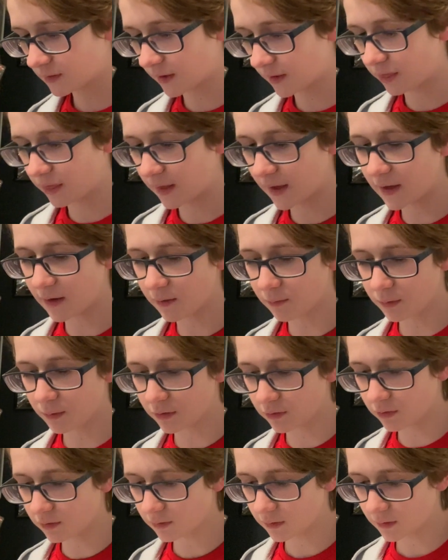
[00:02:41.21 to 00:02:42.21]
I think it
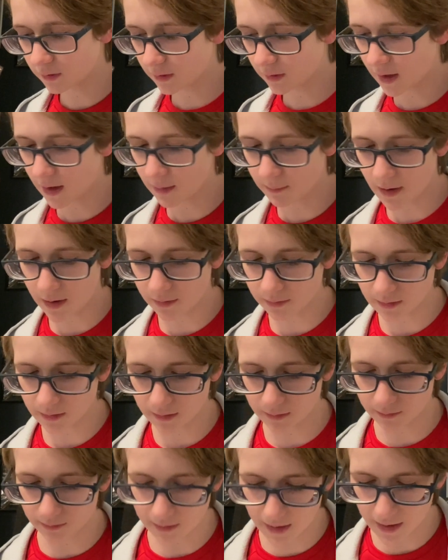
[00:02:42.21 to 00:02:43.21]
was came out the
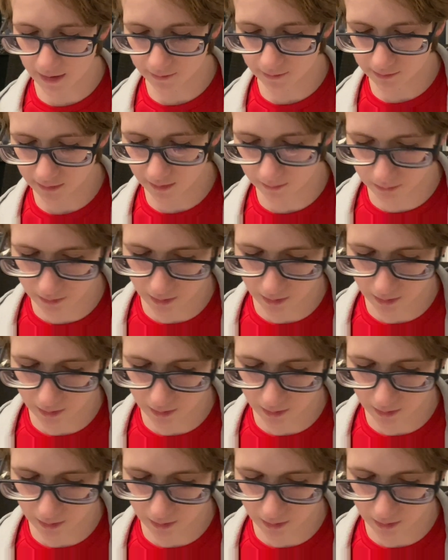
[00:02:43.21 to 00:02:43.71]
exact same